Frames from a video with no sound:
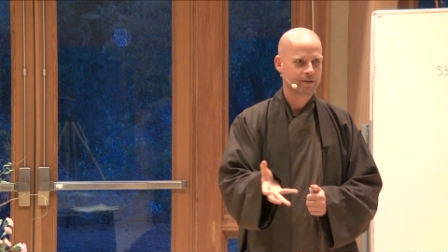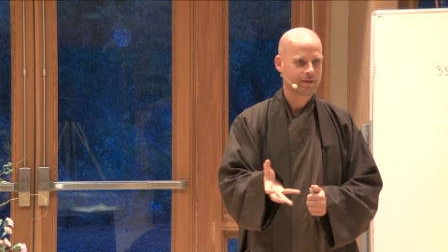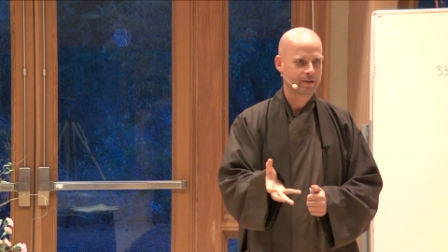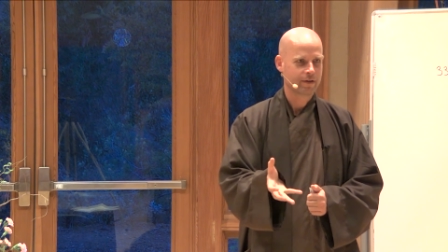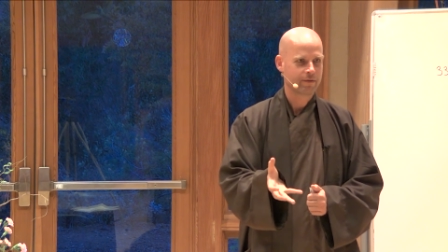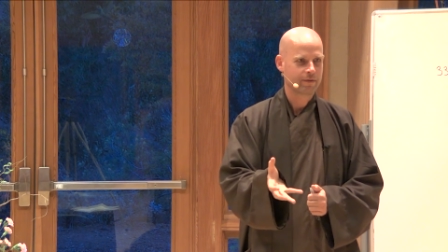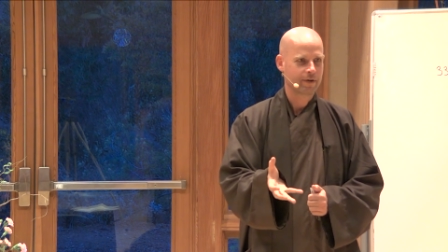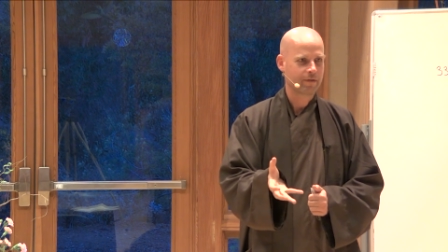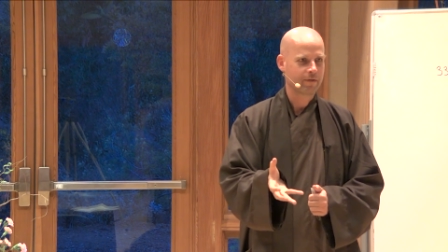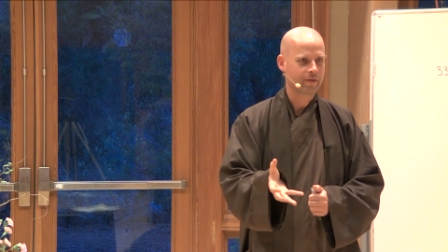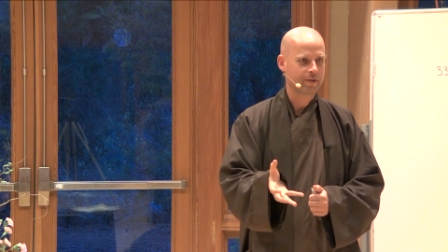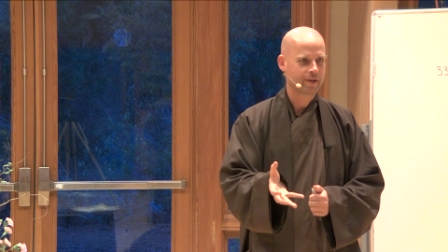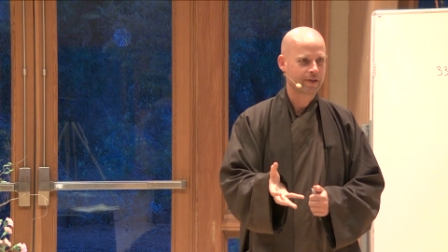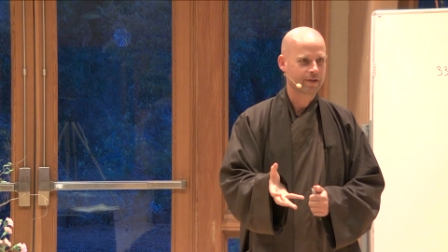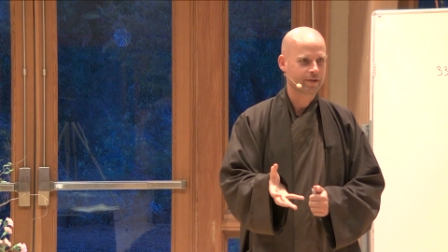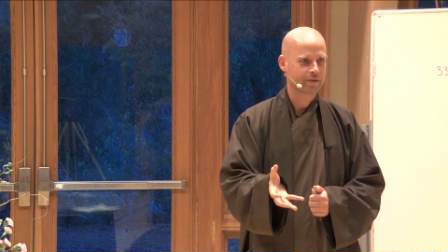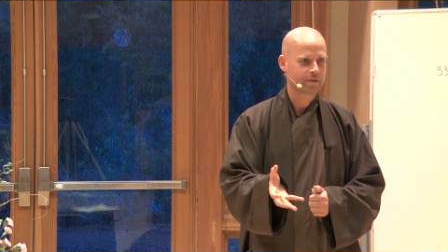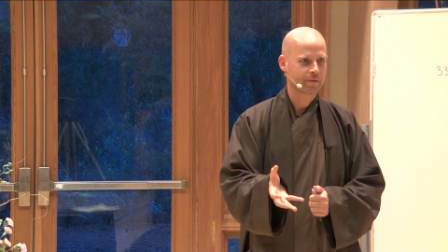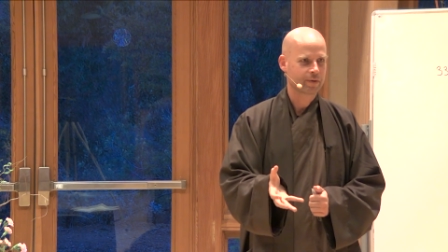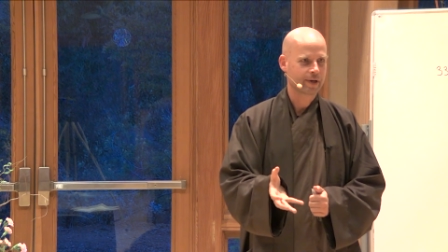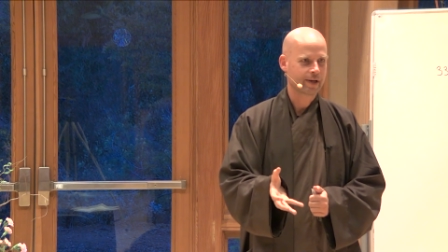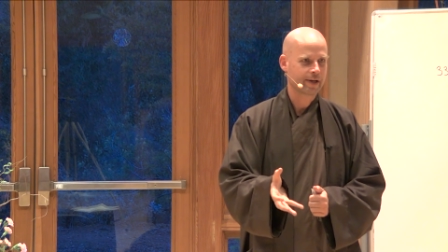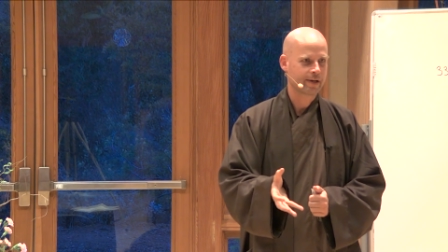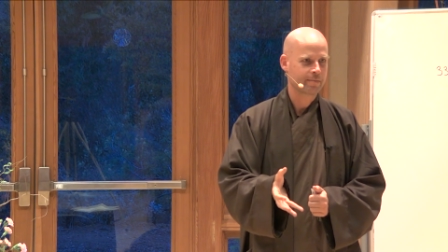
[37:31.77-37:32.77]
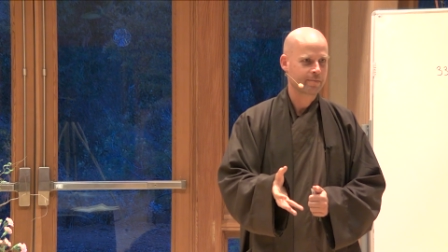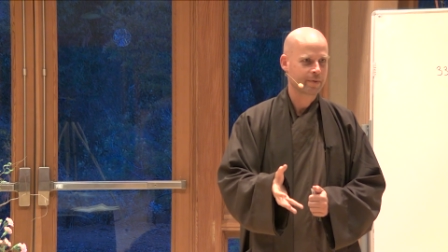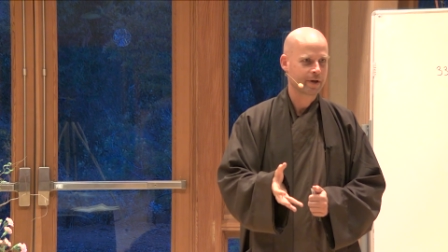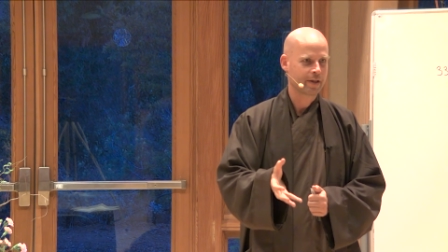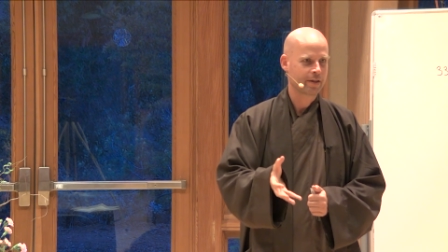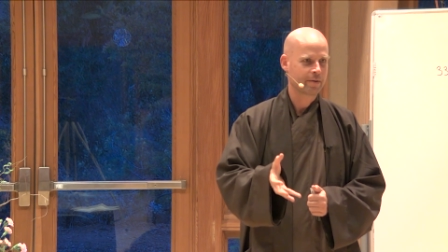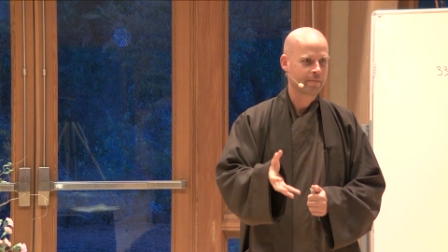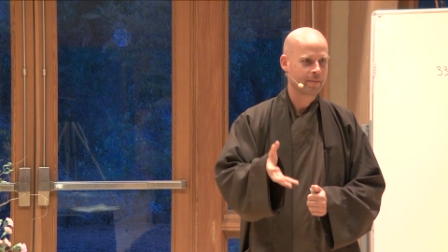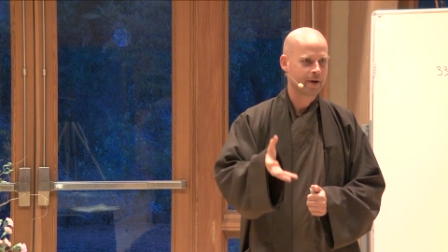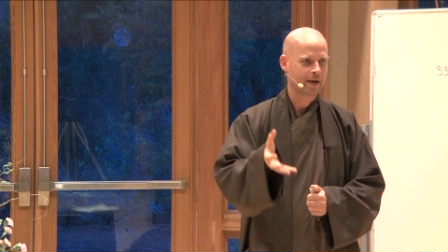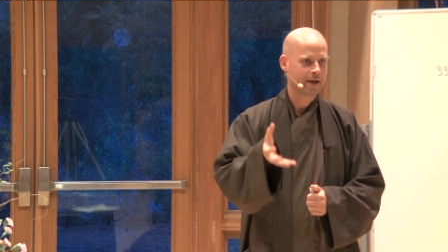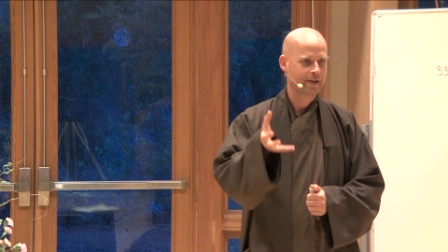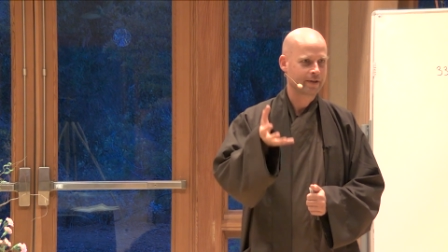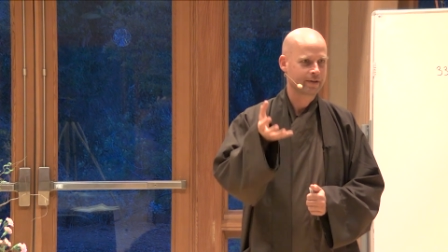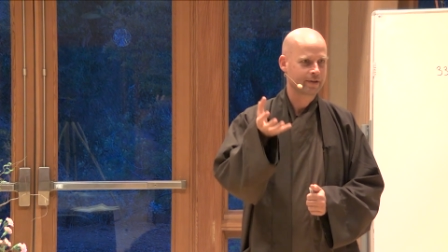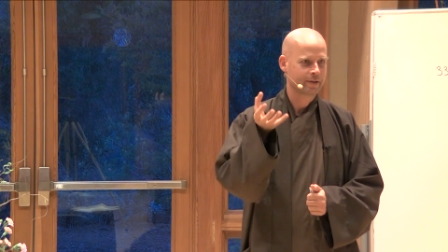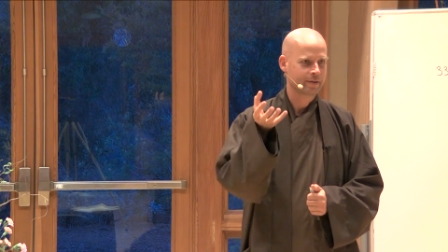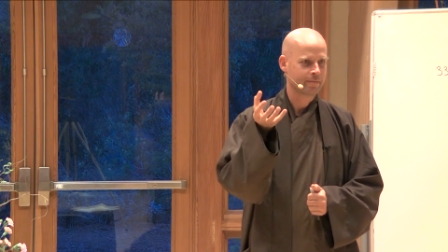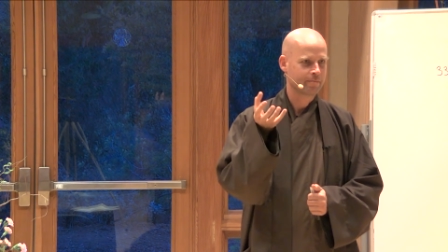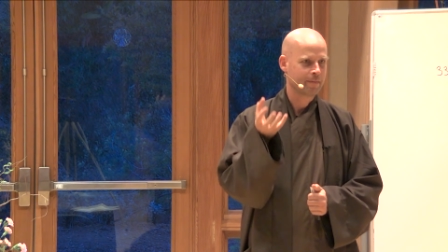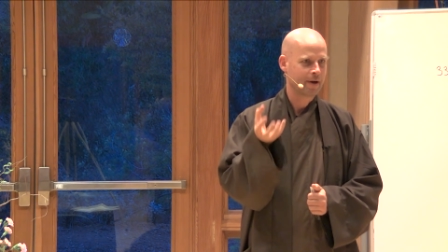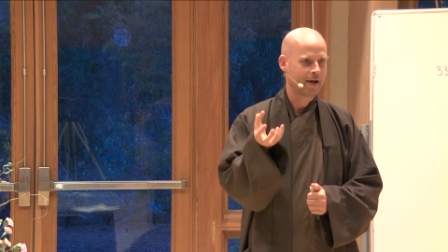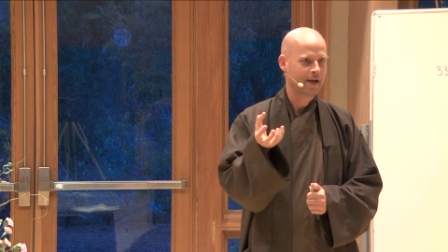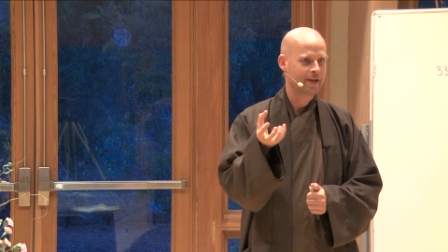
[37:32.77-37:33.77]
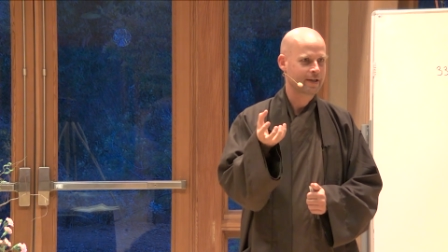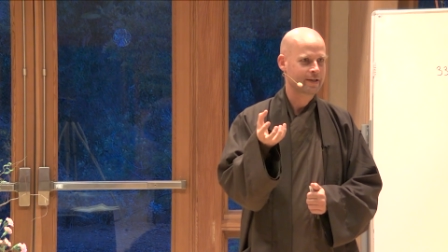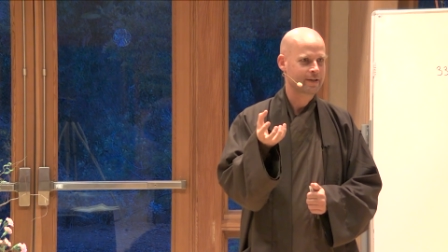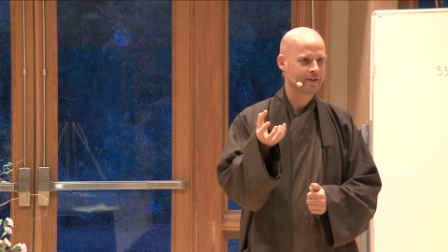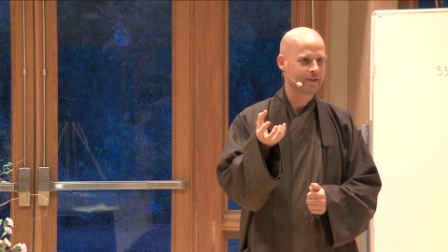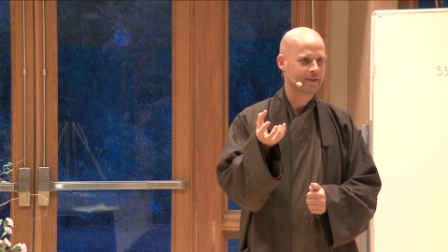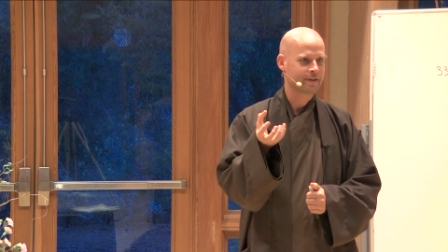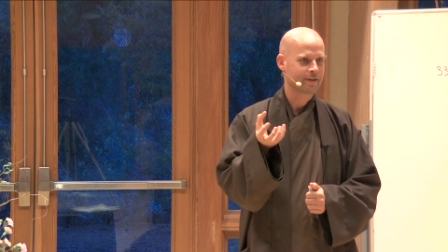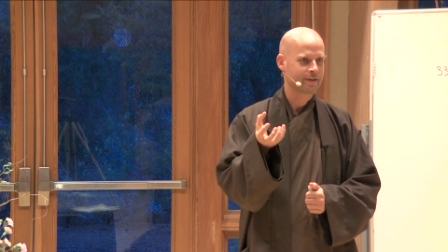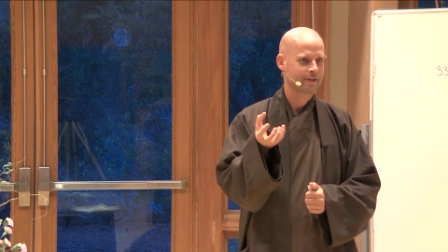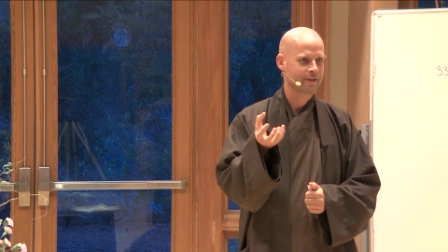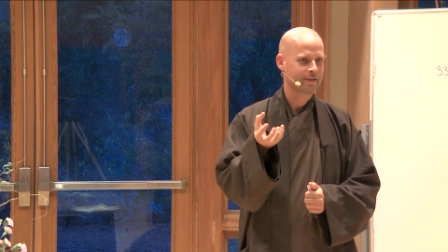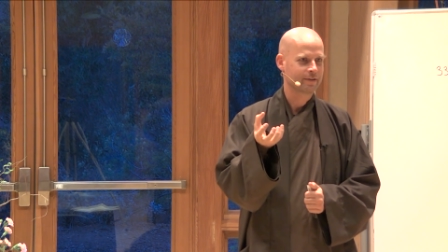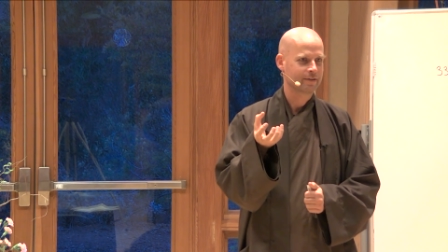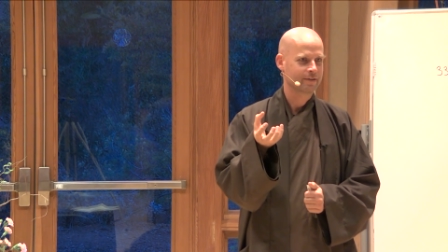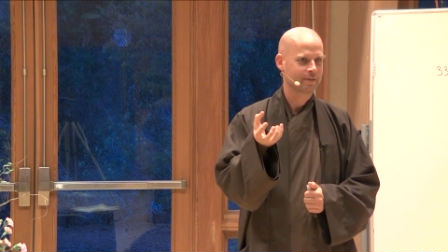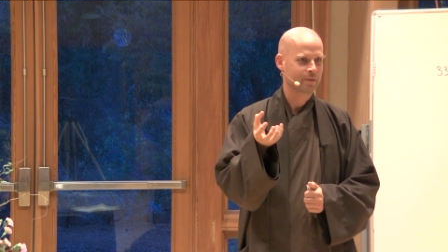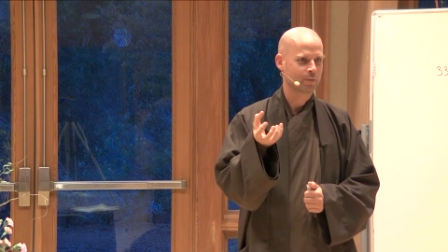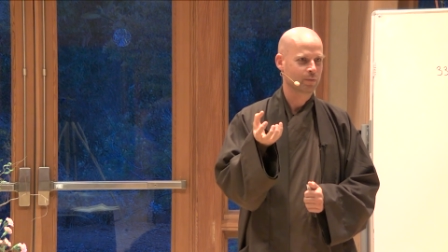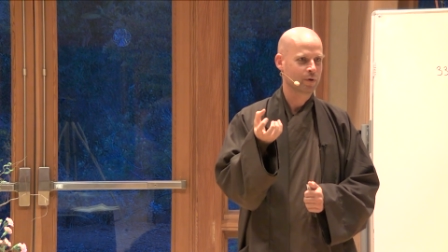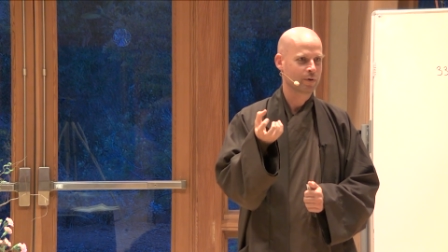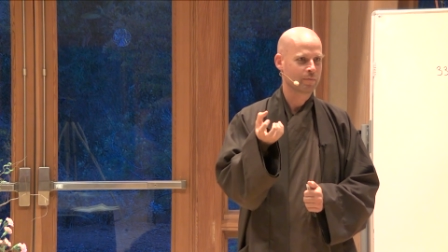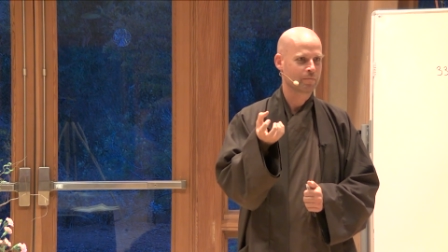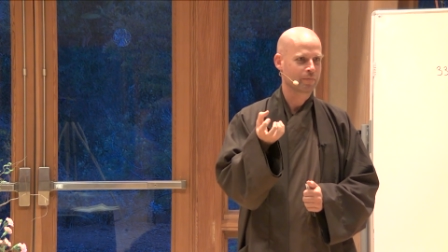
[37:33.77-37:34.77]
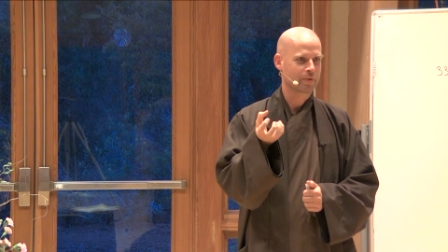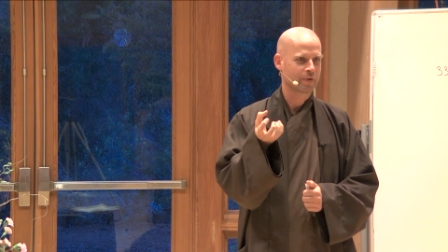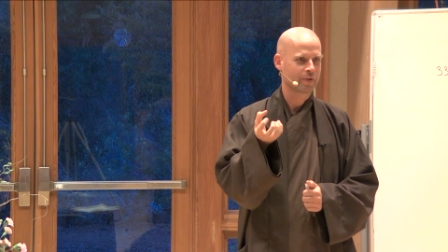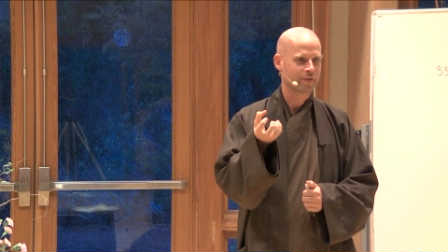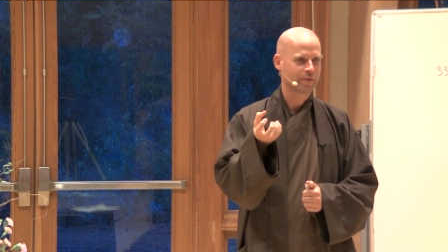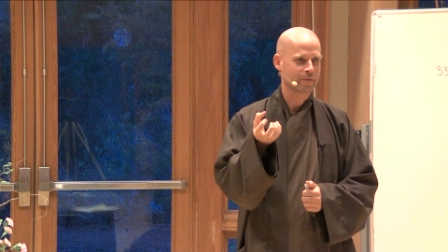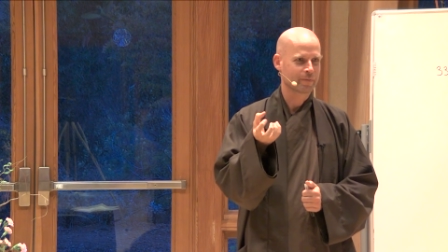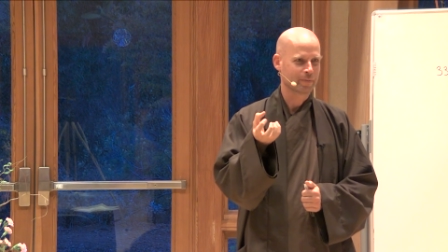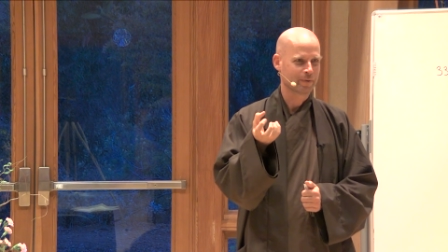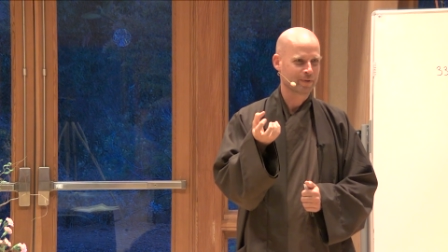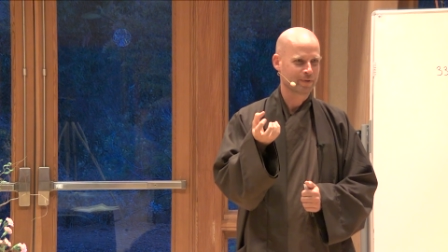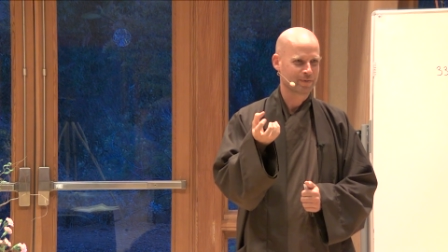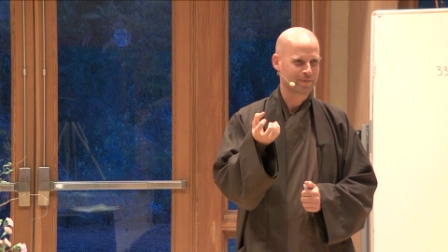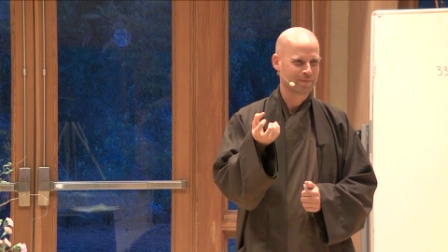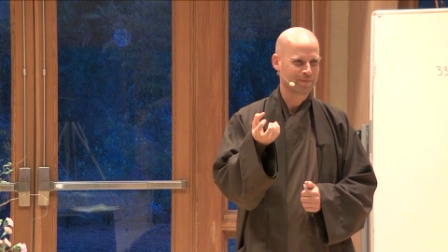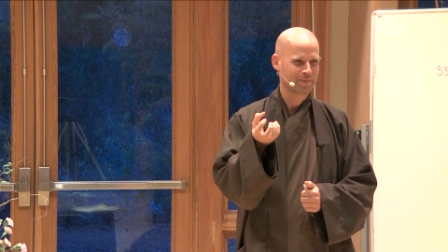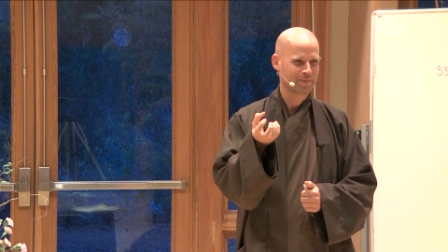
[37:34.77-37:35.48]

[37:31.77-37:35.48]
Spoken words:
if everything is created by the mind, then mind is the one principle,